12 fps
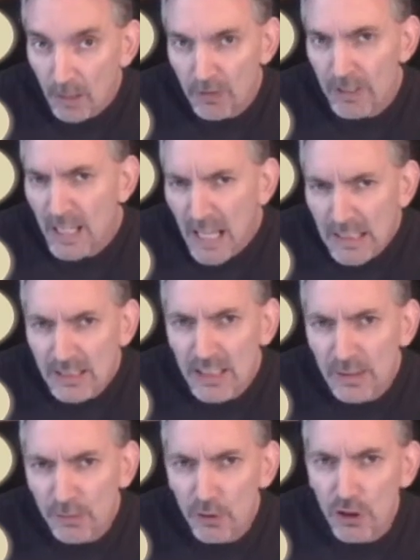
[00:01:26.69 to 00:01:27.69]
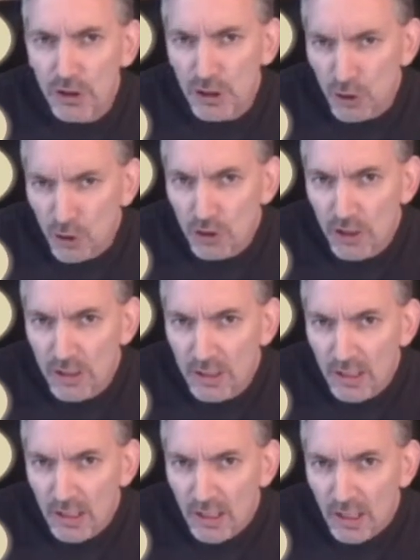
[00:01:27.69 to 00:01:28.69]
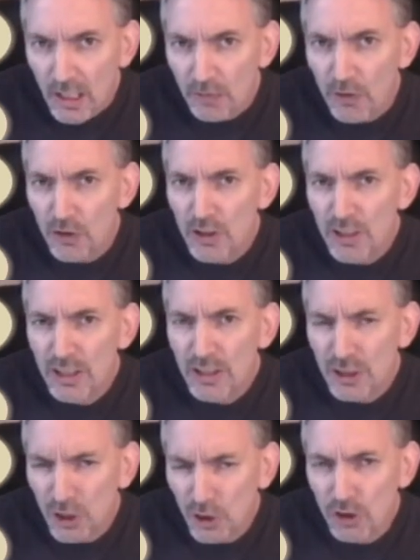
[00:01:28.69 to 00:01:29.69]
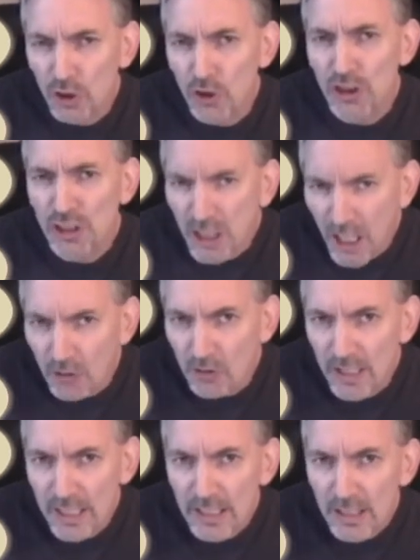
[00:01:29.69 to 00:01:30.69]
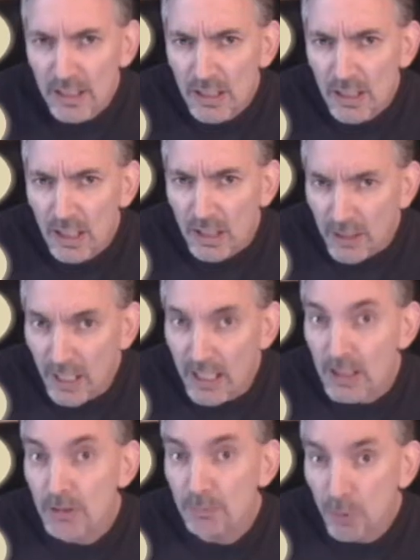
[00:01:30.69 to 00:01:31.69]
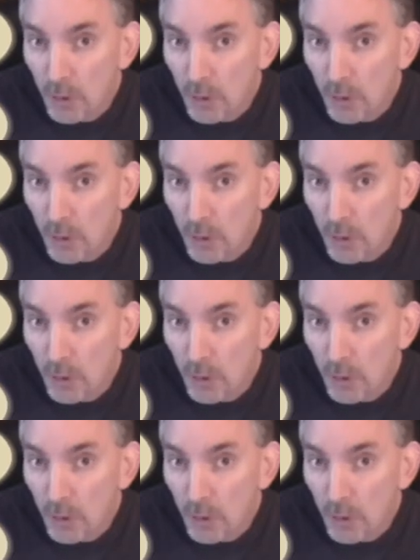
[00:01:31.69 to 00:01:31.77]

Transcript: If you can't see through the solution, if your solution looks cloudy, then it's